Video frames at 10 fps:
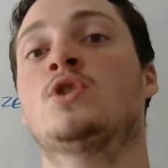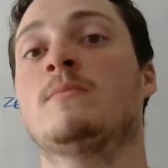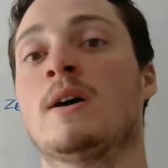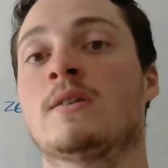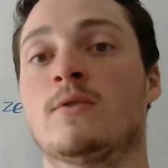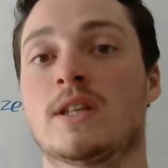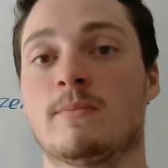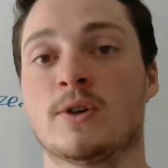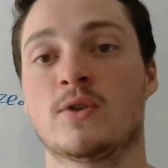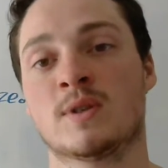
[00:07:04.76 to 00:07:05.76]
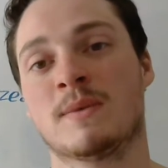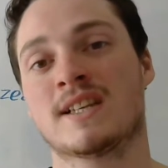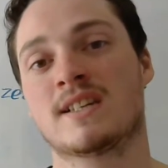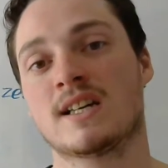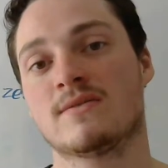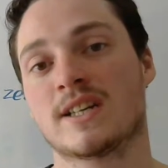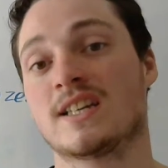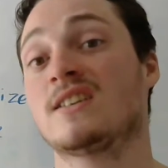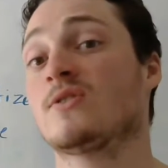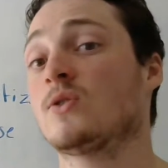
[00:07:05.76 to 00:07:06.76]
amount of what they produce, but it's kind of like
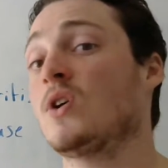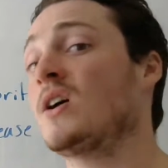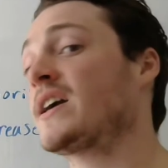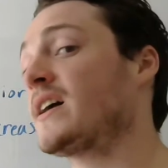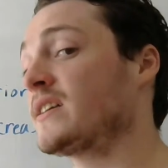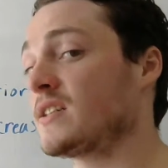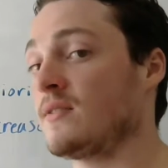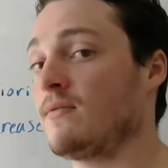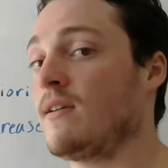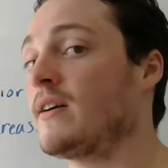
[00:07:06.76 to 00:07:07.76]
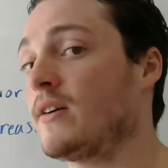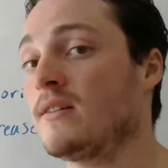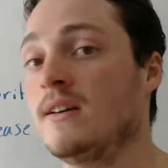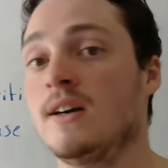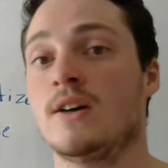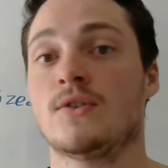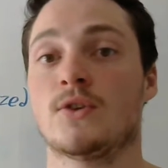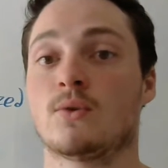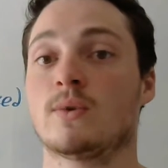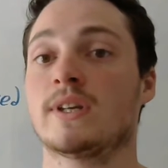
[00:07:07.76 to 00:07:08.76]
another log added to the fire. There
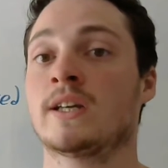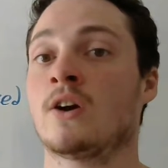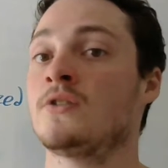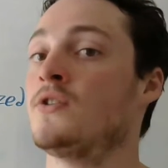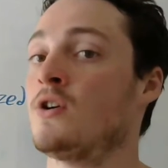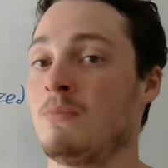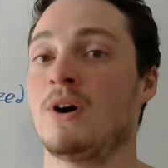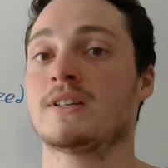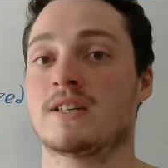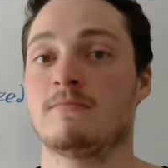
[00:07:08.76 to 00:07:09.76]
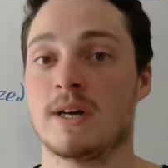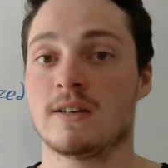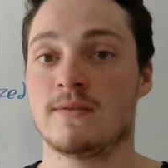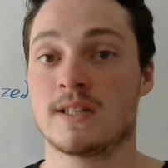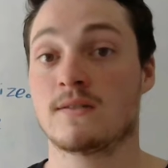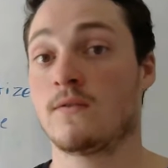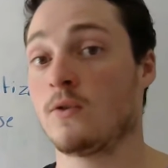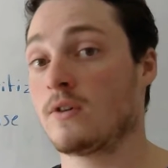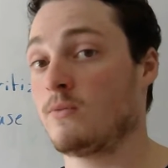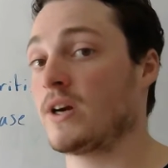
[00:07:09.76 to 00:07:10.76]
really are no positive benefits for
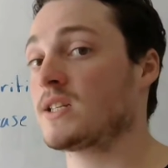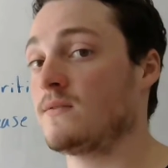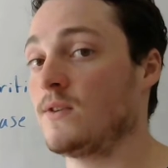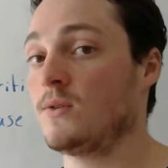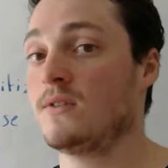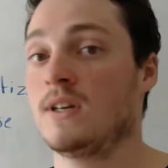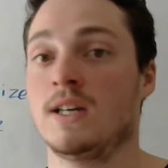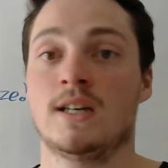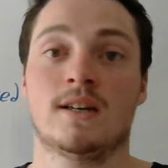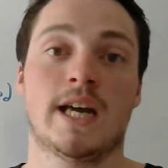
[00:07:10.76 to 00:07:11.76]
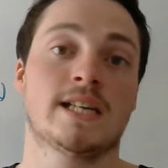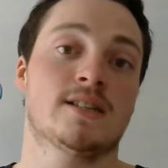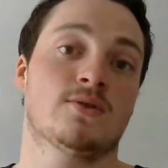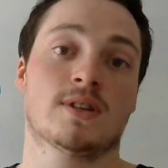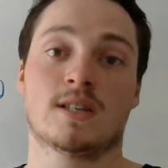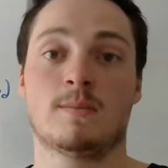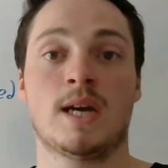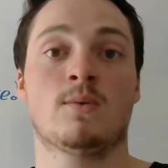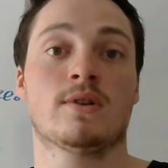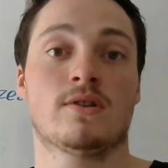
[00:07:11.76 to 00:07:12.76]
the Brexit vote, and you can debate
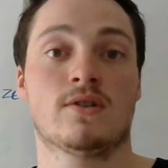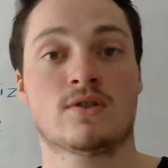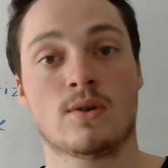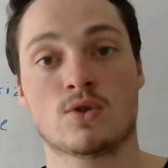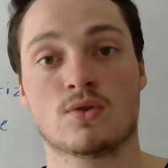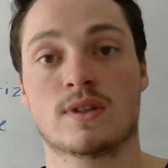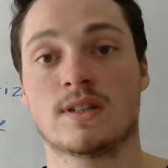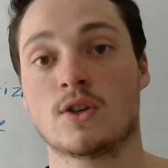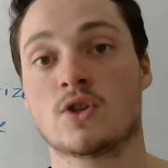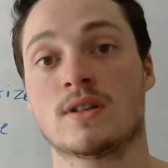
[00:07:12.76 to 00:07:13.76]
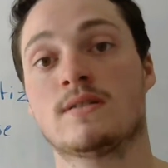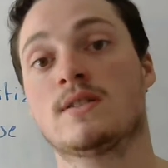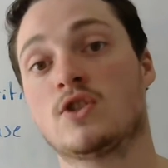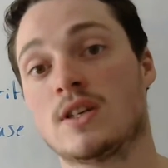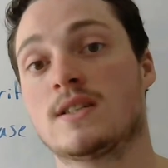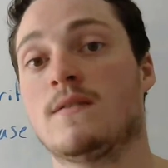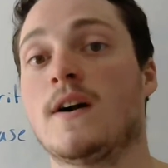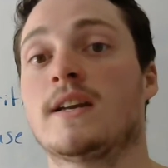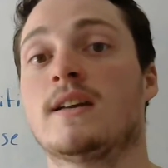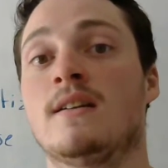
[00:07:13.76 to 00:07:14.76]
whether the social conditions
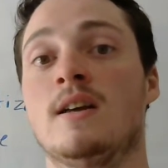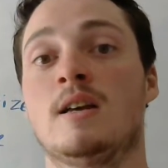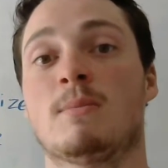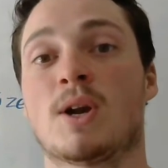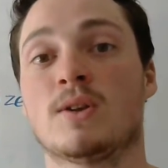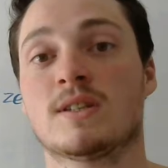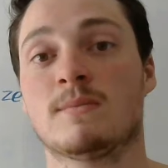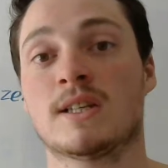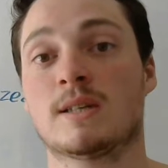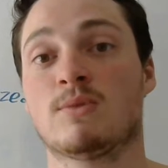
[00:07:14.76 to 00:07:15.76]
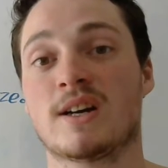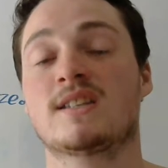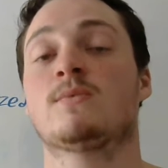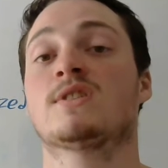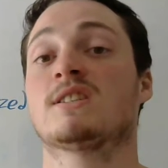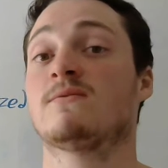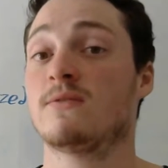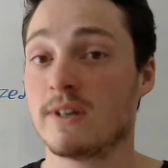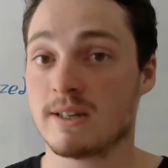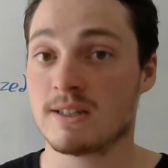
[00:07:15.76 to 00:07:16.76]
justified it, but ultimately Brexit was a
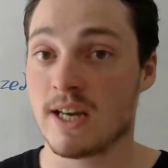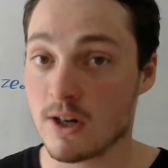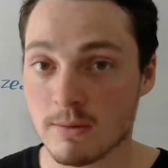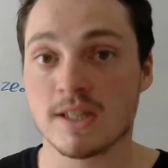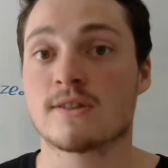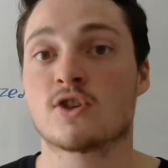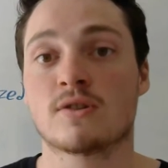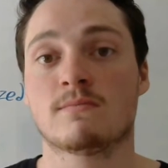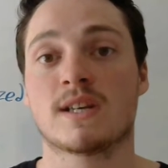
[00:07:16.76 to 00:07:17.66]
very terrible decision